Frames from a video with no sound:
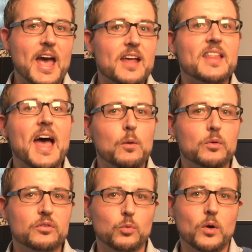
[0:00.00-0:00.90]
and that
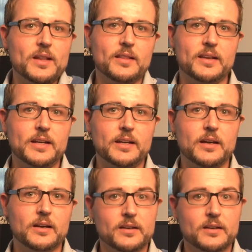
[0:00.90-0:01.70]
was what the uh,